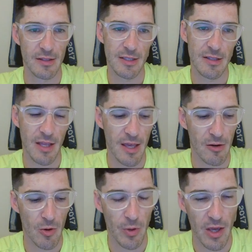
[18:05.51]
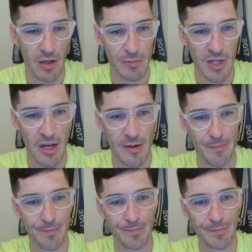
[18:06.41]
E and the N are okay up
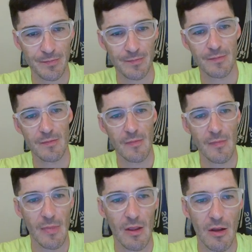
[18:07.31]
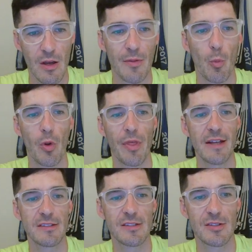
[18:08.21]
top. Well,
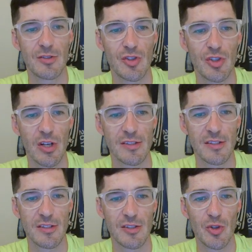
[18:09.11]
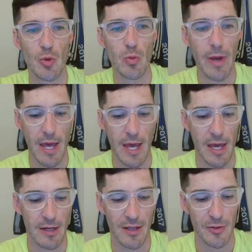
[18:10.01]
that's just too
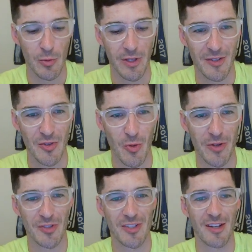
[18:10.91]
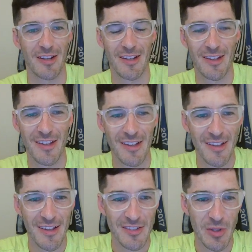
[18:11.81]
bad. I do like enjoy, just kidding.
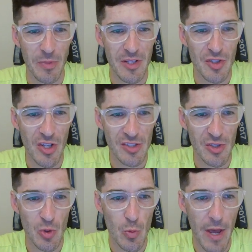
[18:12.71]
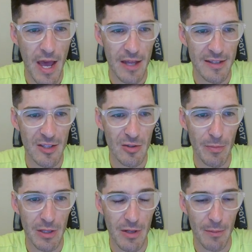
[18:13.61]
Something just too bad. Ear
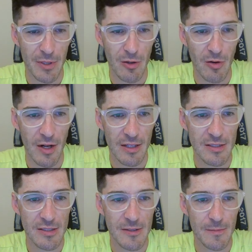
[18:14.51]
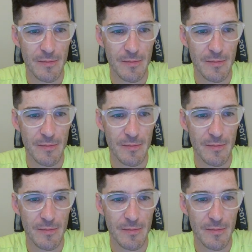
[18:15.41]
might not be correct.